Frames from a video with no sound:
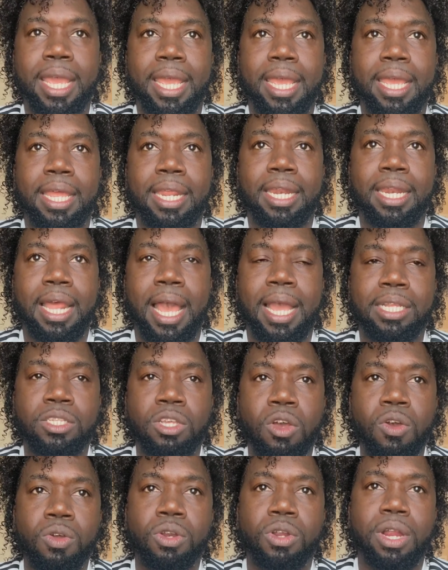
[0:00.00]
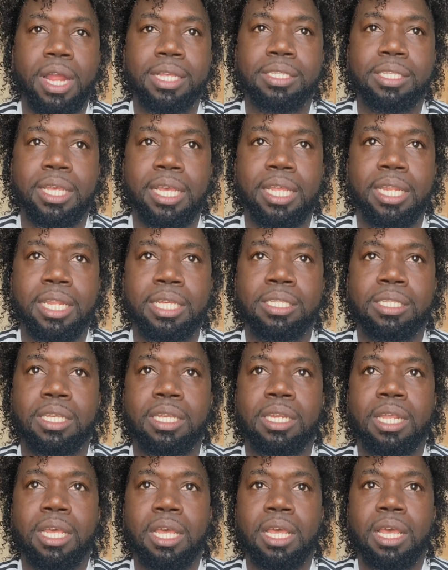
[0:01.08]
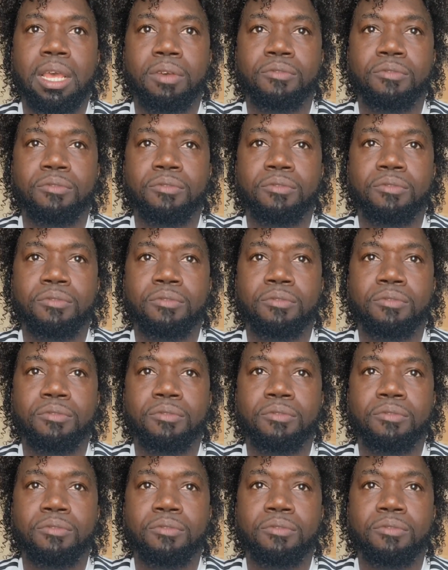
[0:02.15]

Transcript: And I told her, I said, listen,